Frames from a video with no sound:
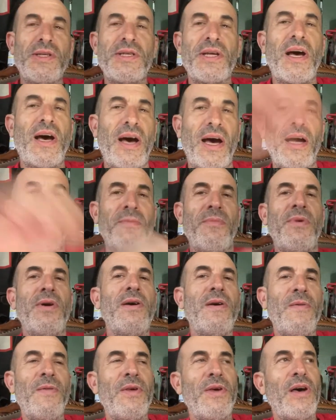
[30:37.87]
time
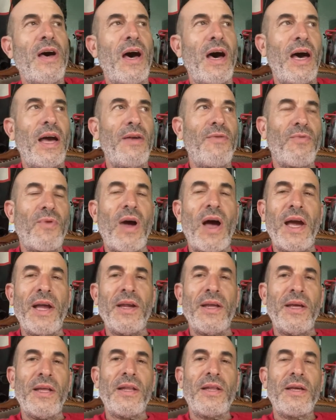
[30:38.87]
I ride
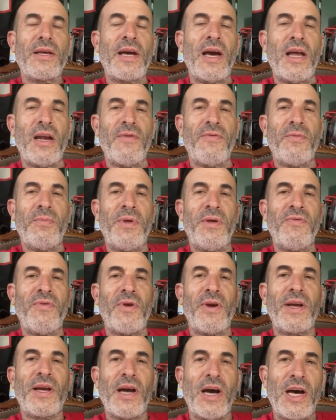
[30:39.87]
it kind of be
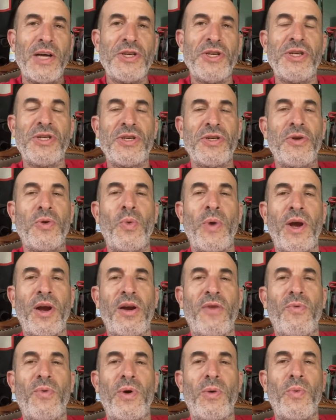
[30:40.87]
very conscious and aware
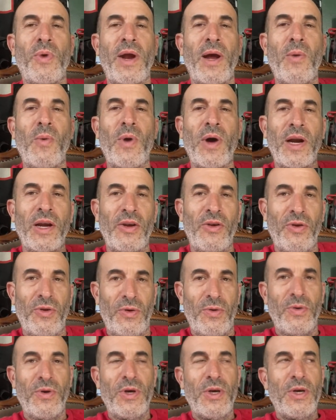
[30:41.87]
of what I want to
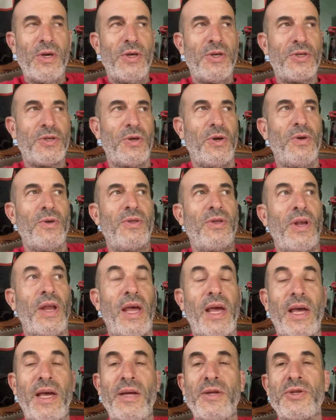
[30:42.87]
do. So
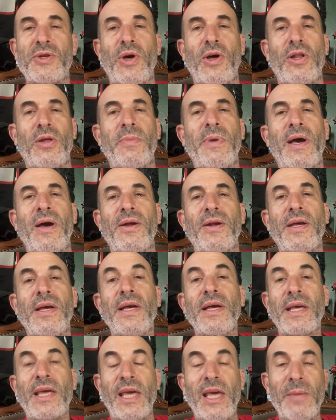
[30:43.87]
today is all about
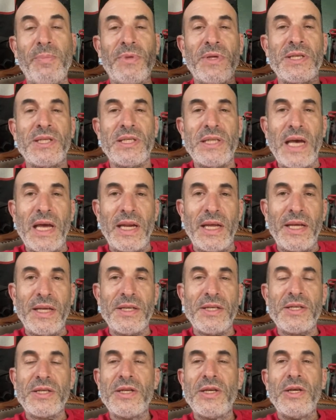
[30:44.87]
keep the
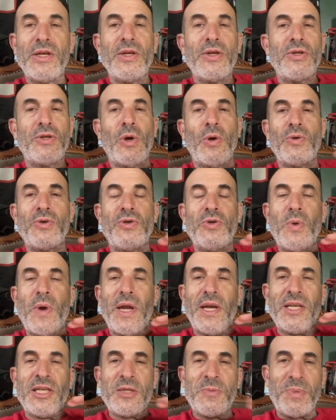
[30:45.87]
settings, don't do
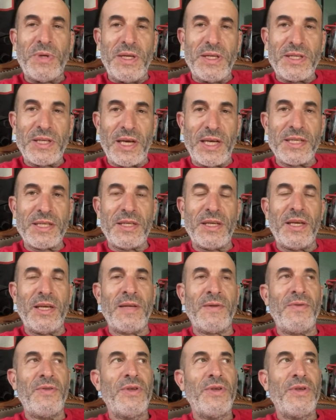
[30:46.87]
any speed testing.